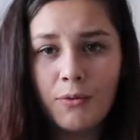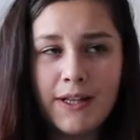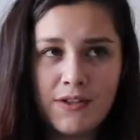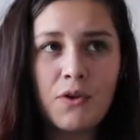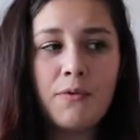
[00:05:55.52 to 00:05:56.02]

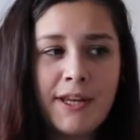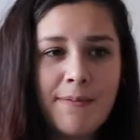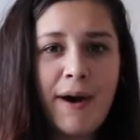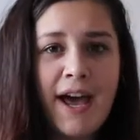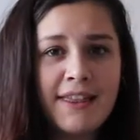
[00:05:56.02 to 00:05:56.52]
It's good when you
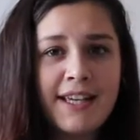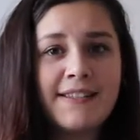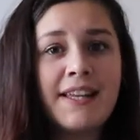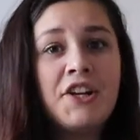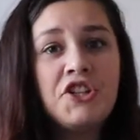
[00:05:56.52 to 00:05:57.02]
buy
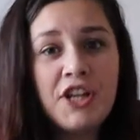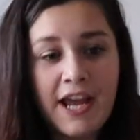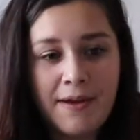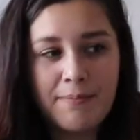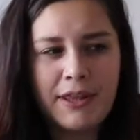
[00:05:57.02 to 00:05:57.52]
things that are
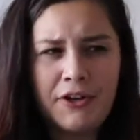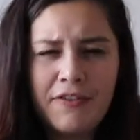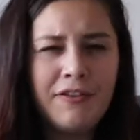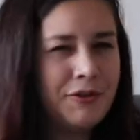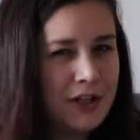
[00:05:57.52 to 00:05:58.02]
cheap, but they
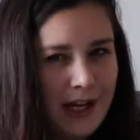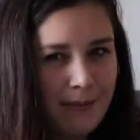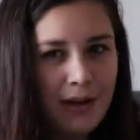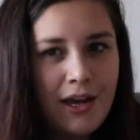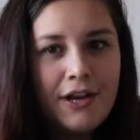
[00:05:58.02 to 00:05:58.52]
don't feel cheap.
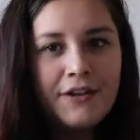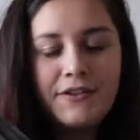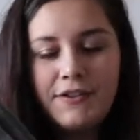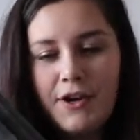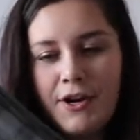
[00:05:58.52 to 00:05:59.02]

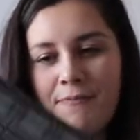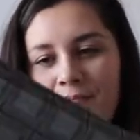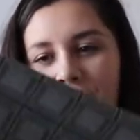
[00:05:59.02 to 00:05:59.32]
So,